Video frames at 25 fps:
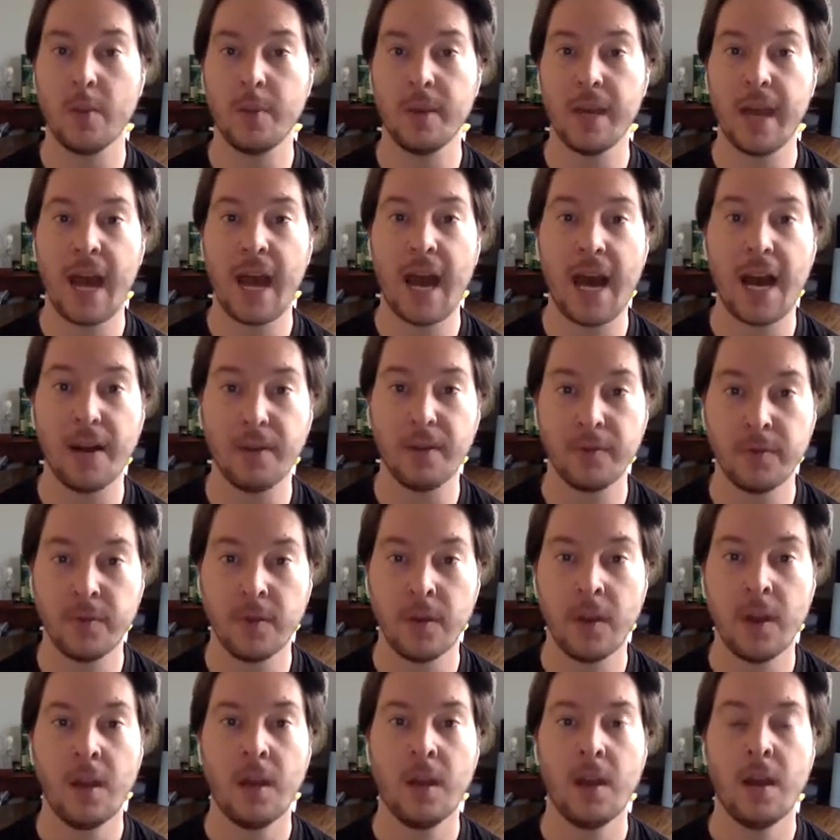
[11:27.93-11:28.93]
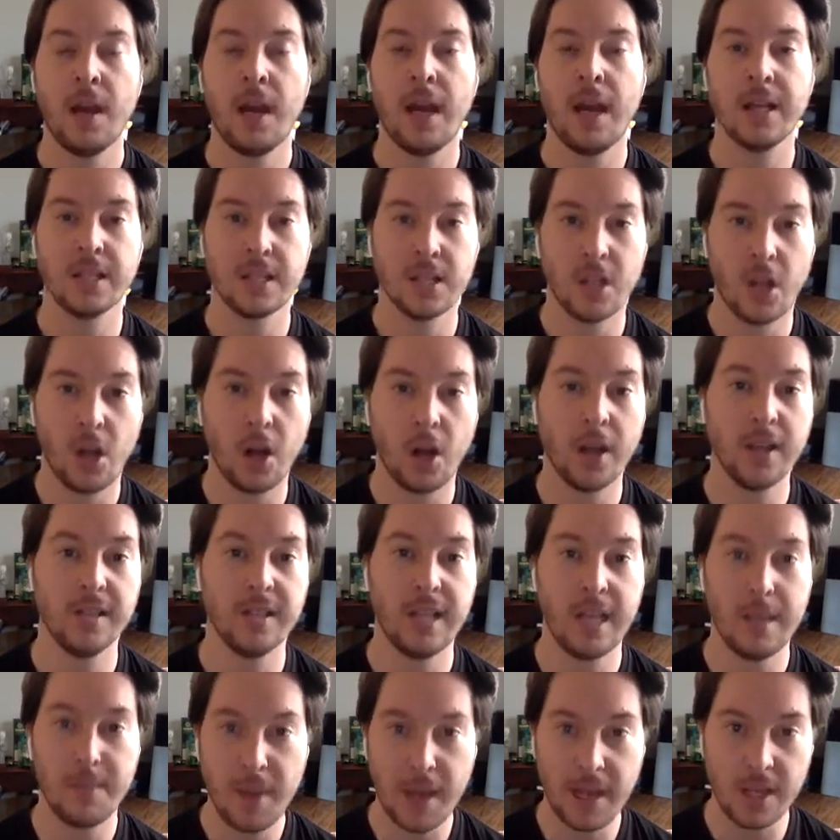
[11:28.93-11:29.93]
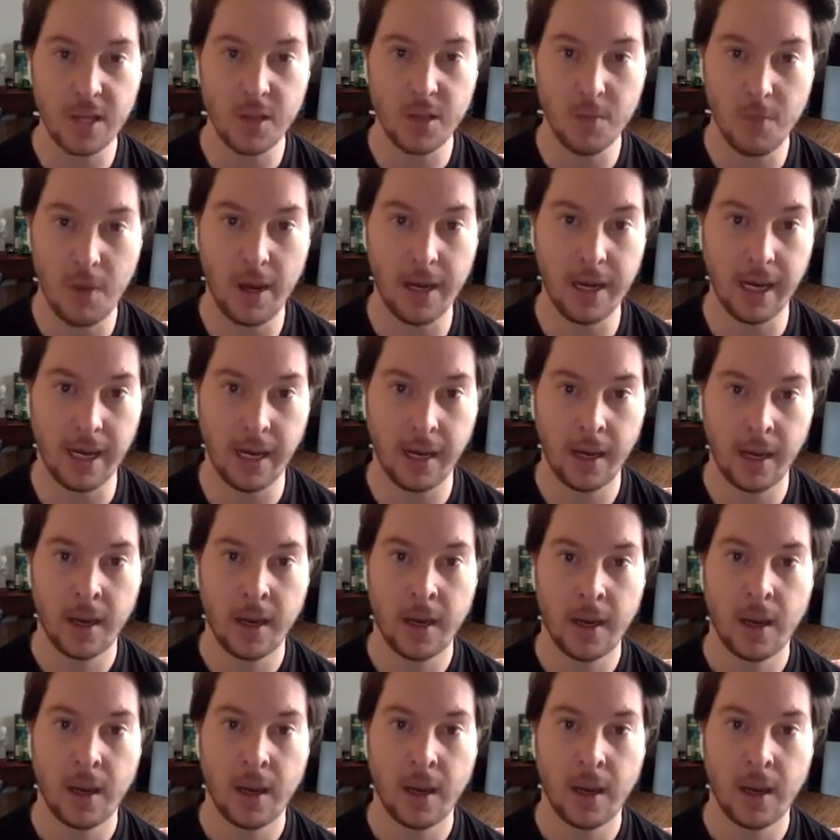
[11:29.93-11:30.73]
behalf as long as they pay you money.